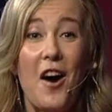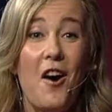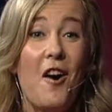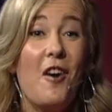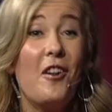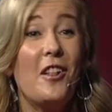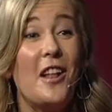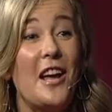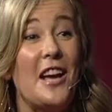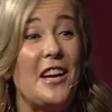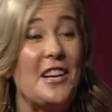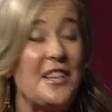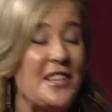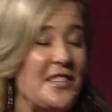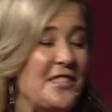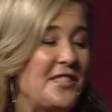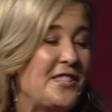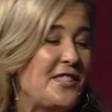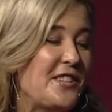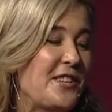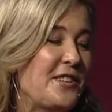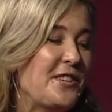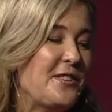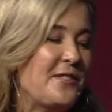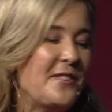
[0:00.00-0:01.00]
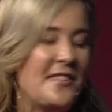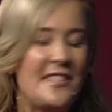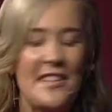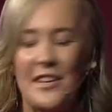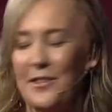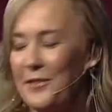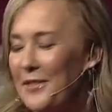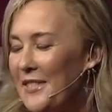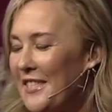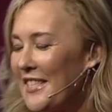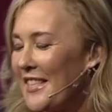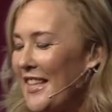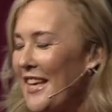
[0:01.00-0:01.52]
all I could do as I
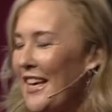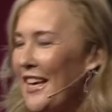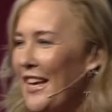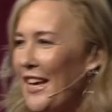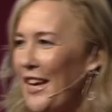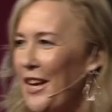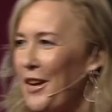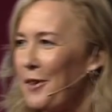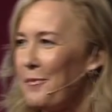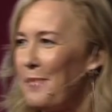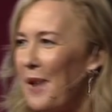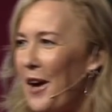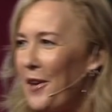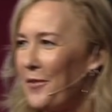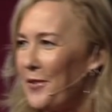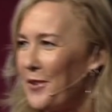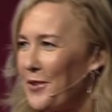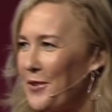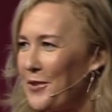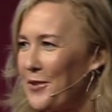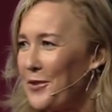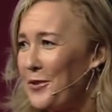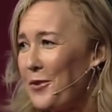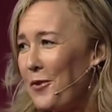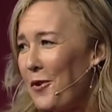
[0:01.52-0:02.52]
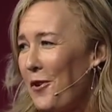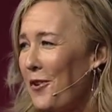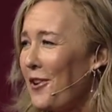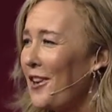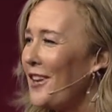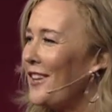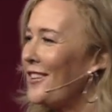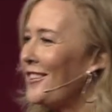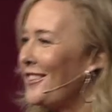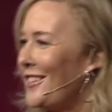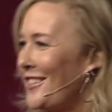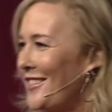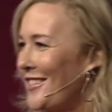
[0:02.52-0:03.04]
was thinking about this story
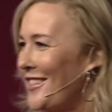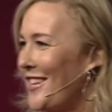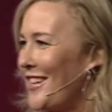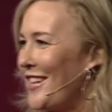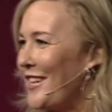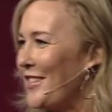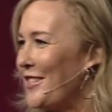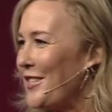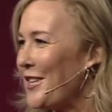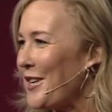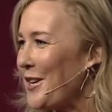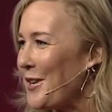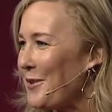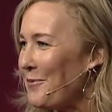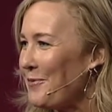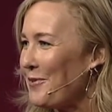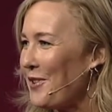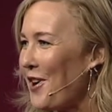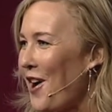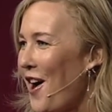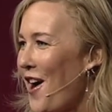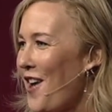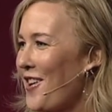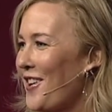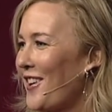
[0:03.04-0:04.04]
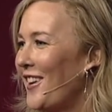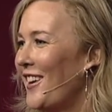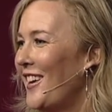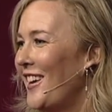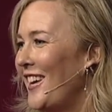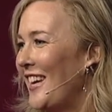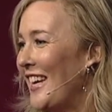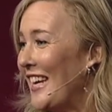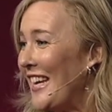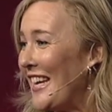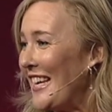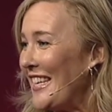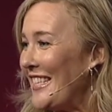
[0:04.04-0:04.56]
and listening to him talk
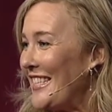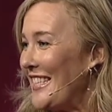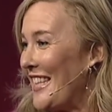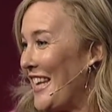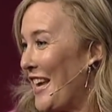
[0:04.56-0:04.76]
is